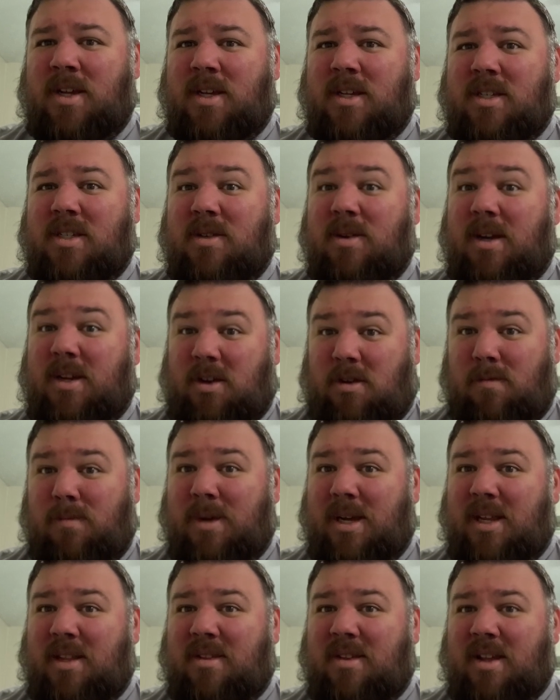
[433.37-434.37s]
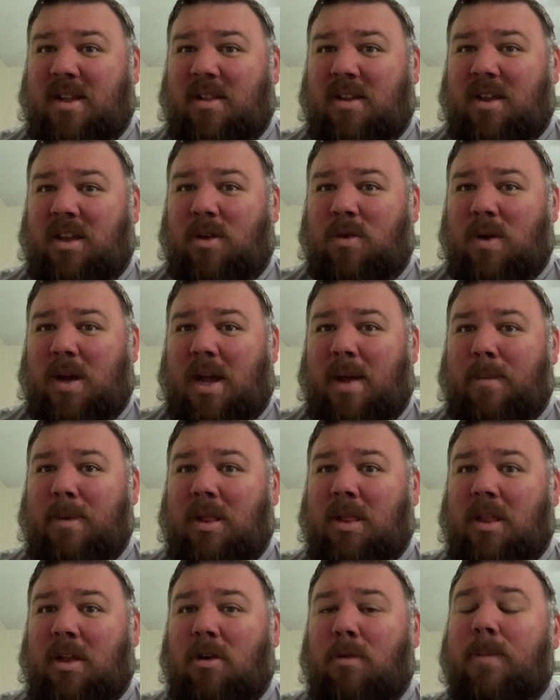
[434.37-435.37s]
So I don't mind telling you, I'm a
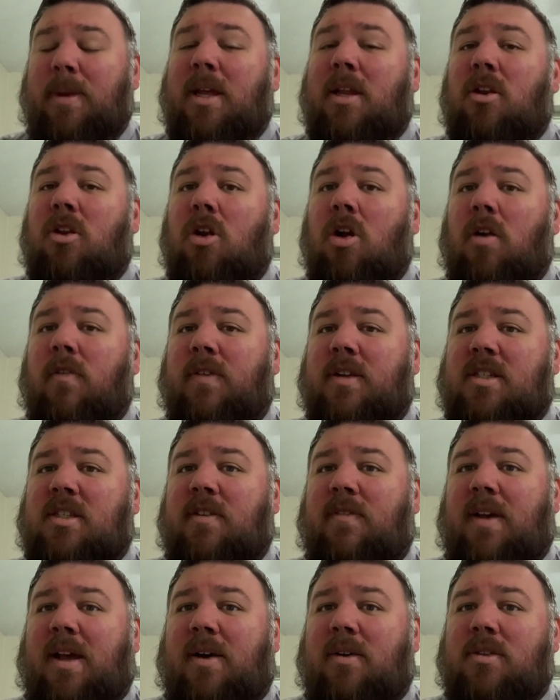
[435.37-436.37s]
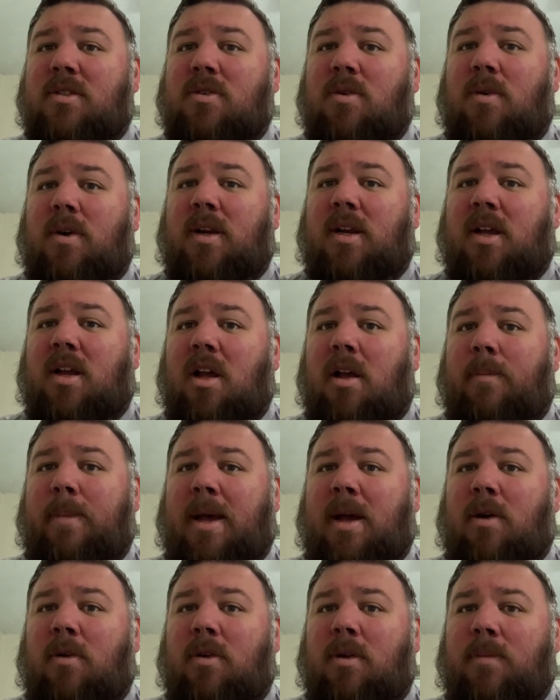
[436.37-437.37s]
little bit nervous of how it's going to come
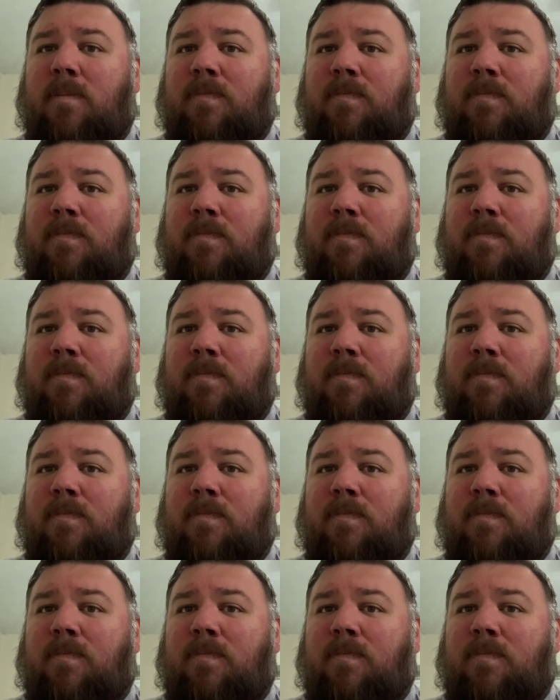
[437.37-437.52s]
out.